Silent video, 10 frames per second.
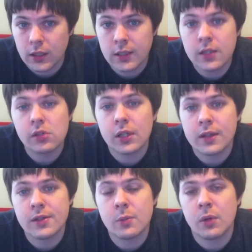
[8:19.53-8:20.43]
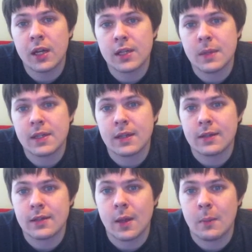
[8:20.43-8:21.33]
Additionally, the Super 8 is missing
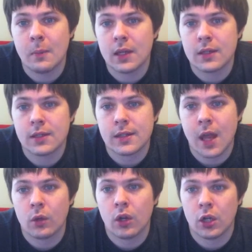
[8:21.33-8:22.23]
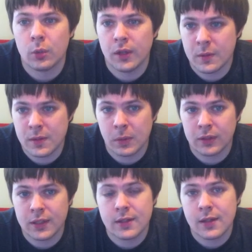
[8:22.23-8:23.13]
some sound hardware that was
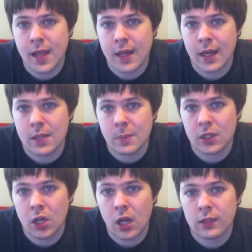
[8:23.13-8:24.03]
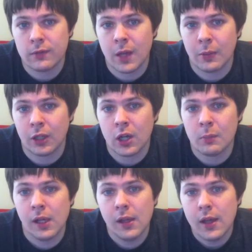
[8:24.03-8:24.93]
built into the NES but not the Famicom,